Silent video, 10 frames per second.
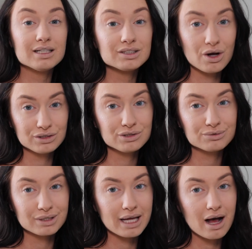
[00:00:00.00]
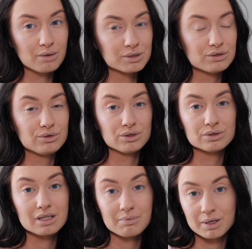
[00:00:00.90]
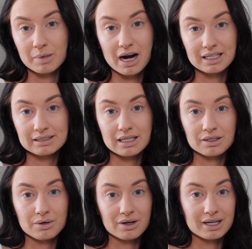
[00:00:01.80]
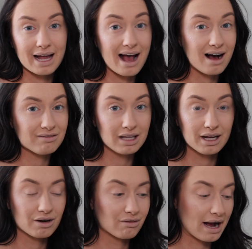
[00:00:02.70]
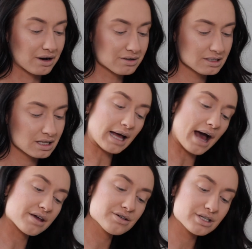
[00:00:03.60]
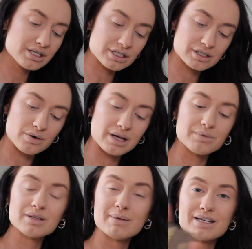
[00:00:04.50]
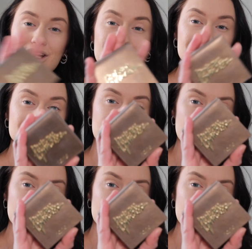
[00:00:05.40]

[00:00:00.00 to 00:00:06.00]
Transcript: And this also really helps you use up the products that you already have laying around. Like I usually just go in with my Tarte